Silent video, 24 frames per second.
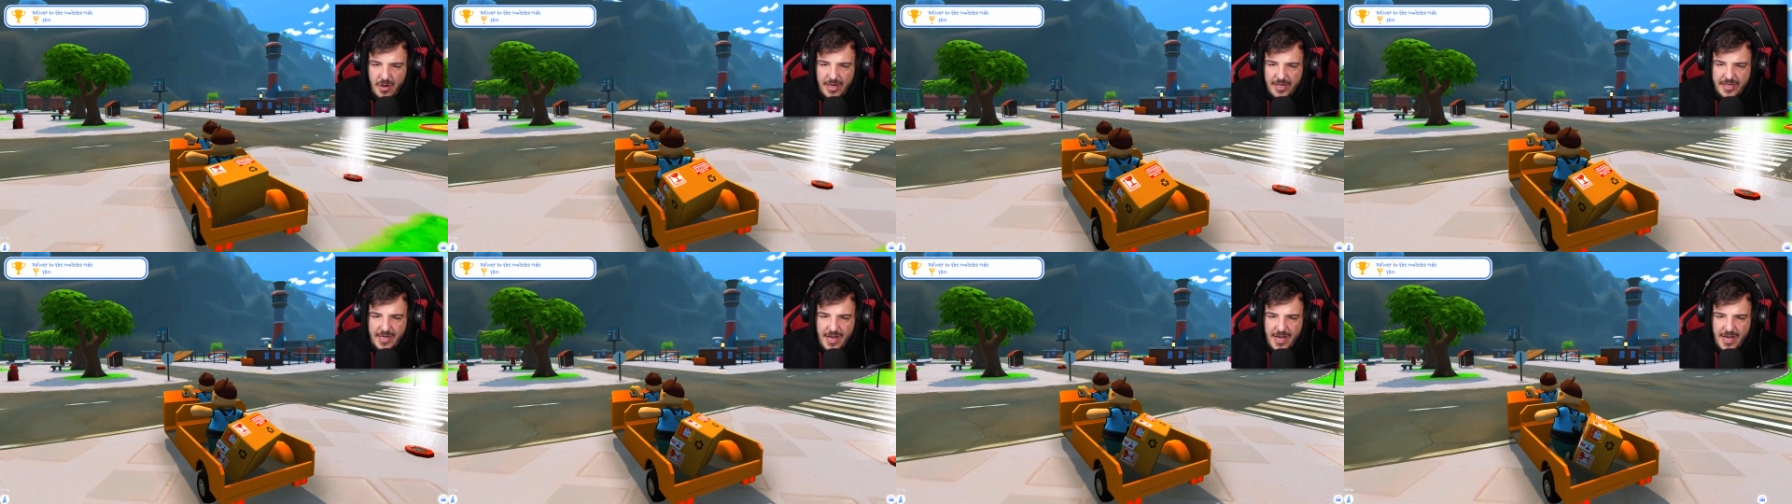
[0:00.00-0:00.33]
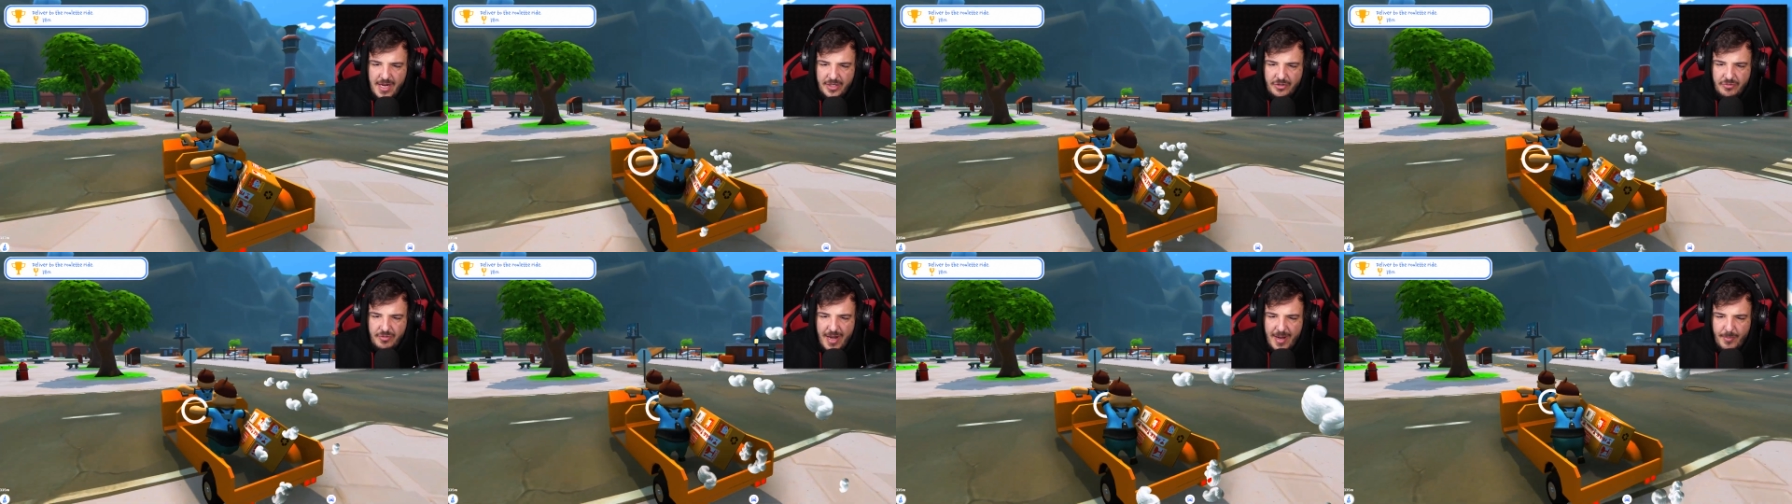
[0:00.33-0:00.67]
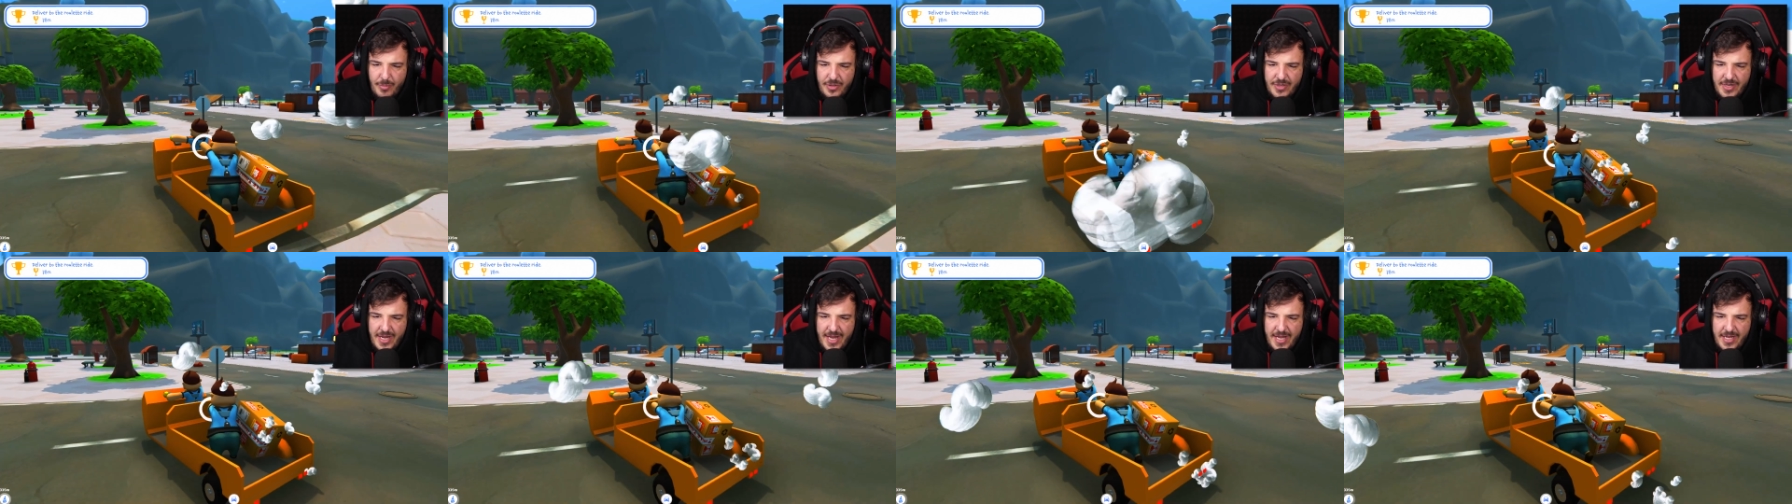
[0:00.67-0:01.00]
I can't grab
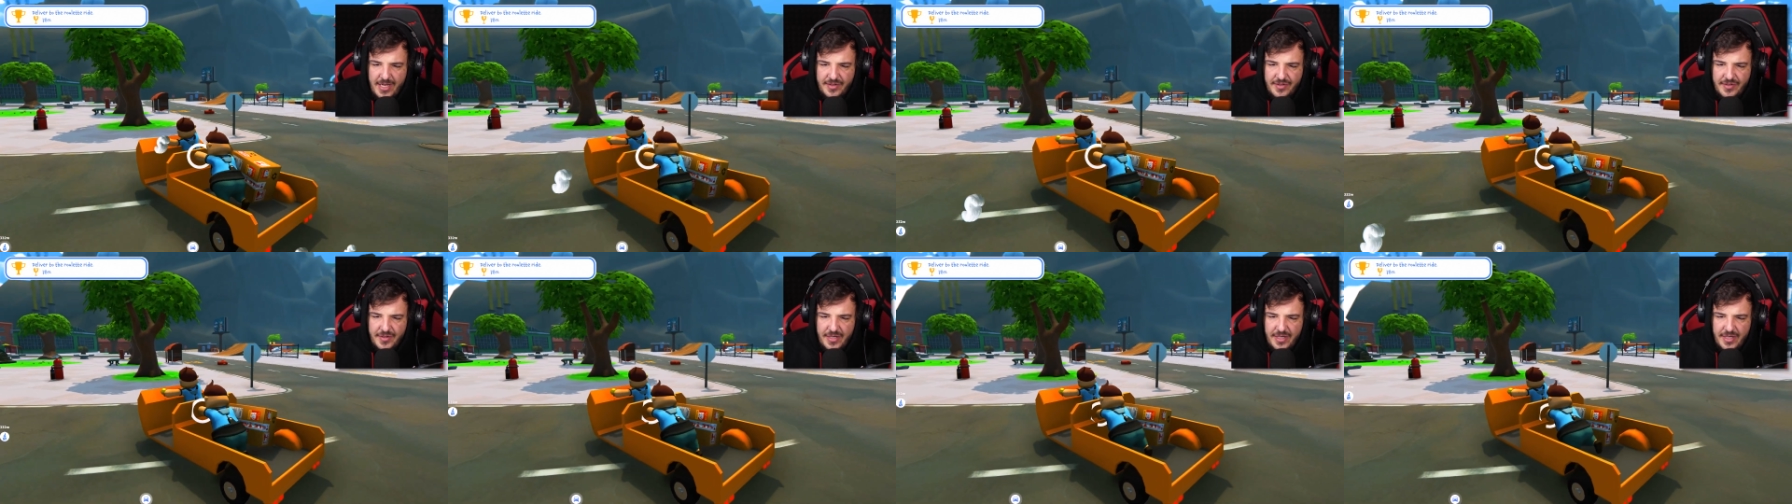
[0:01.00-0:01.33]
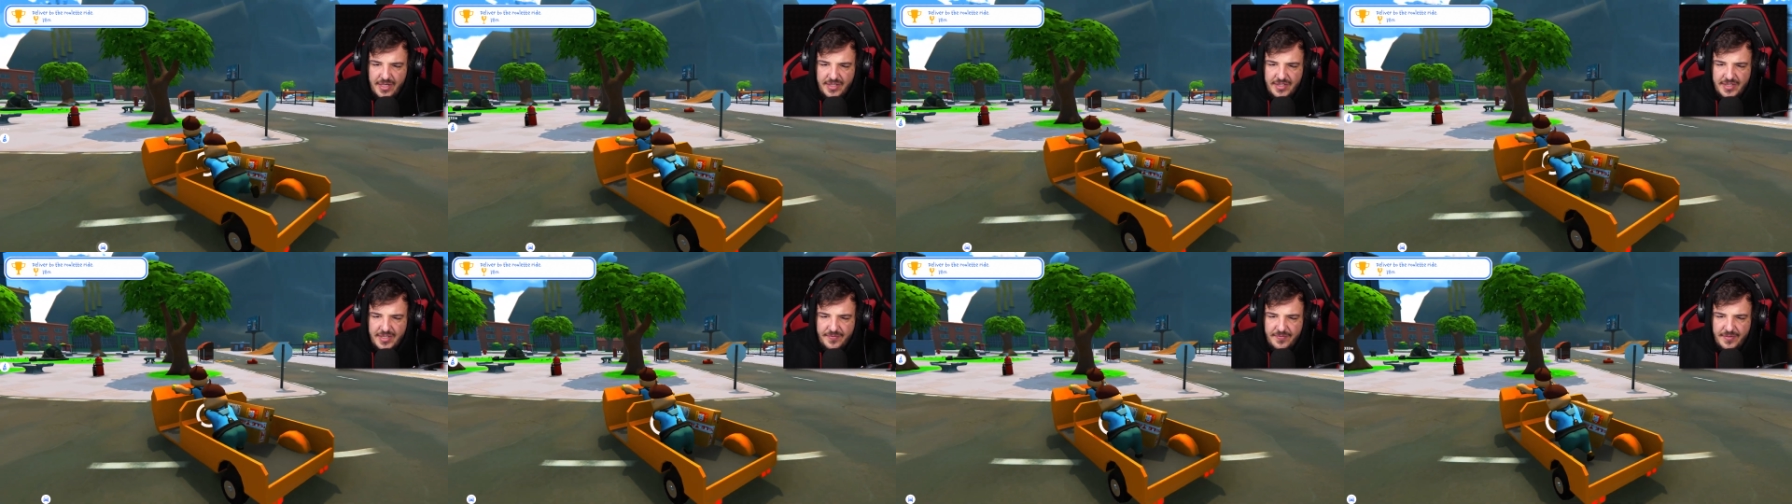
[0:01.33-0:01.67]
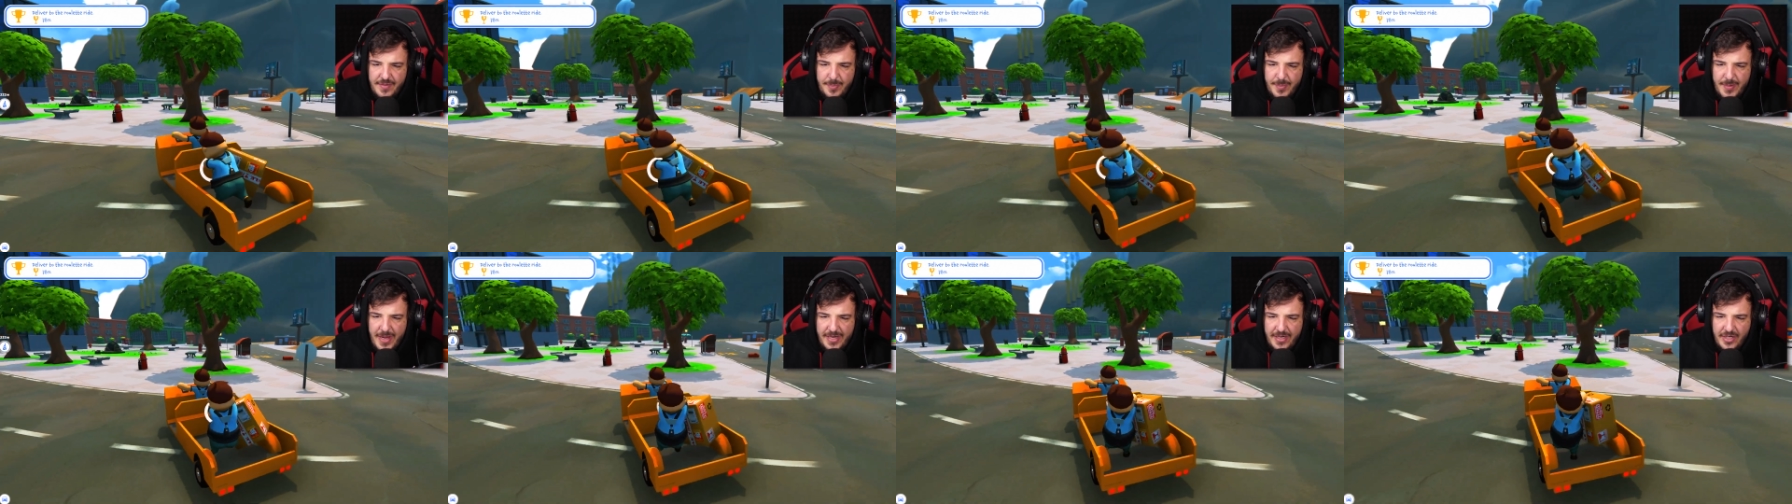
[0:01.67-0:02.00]
onto anything except for
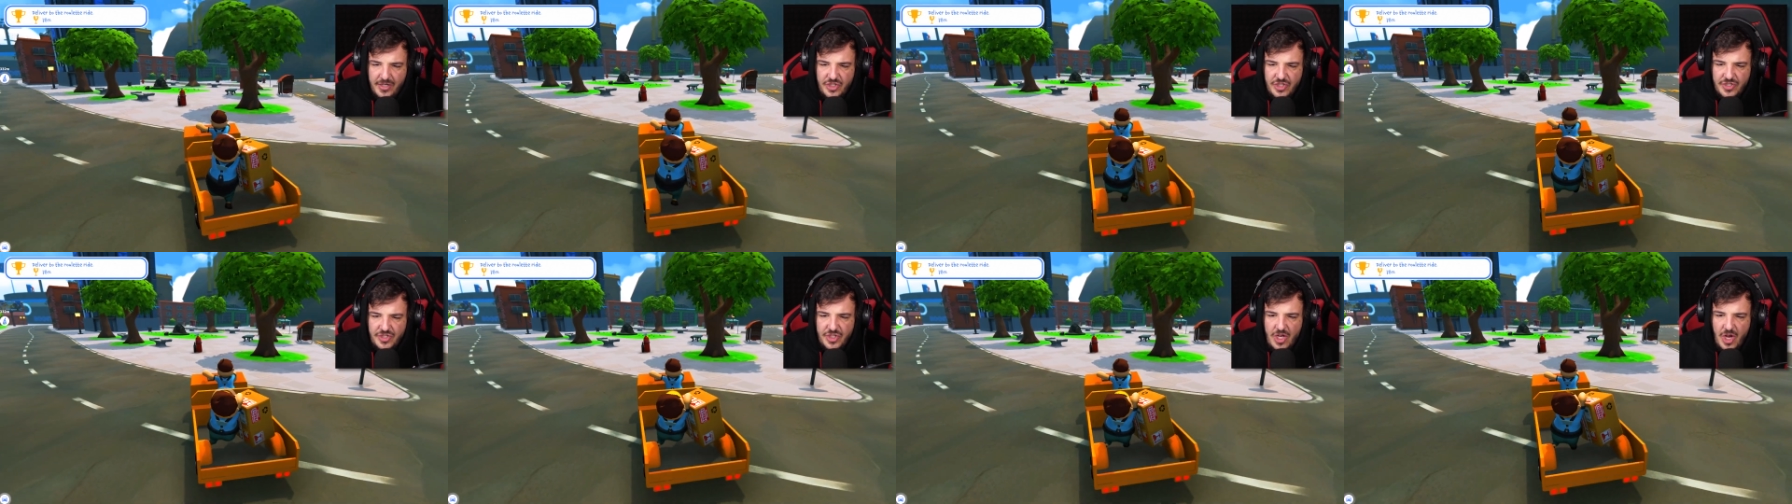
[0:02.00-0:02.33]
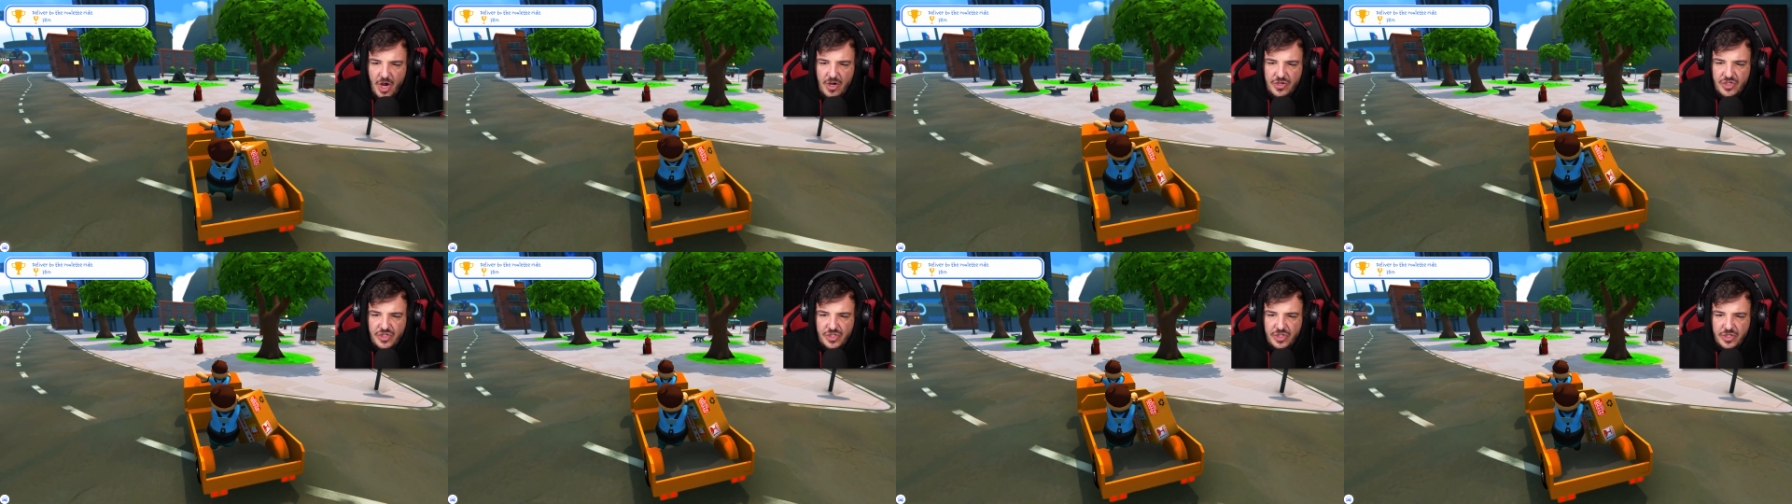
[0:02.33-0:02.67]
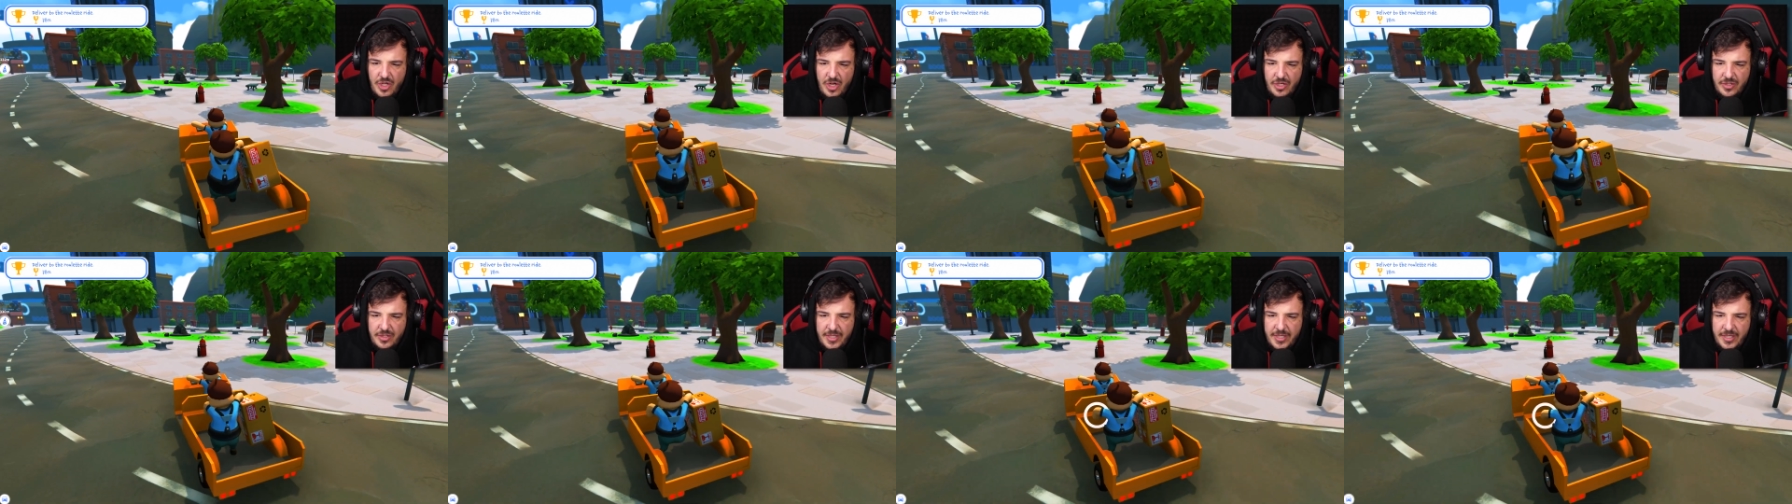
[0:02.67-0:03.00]
the packet. Just go
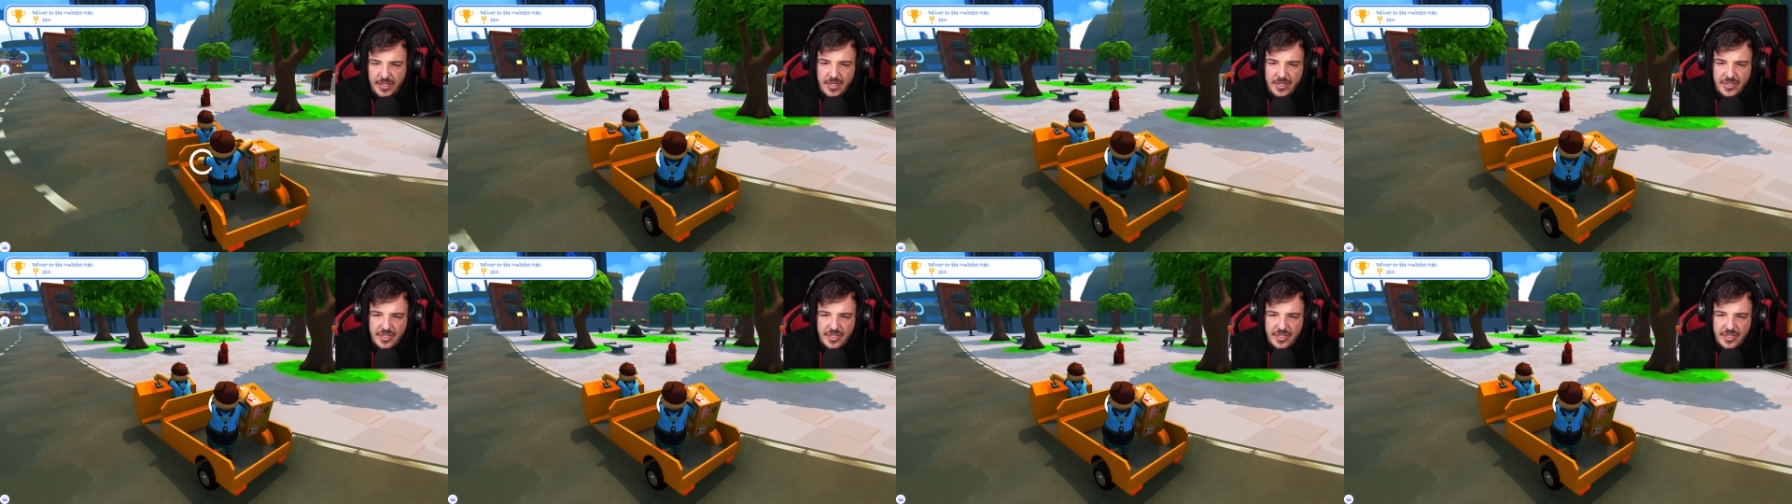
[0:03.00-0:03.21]
slowly.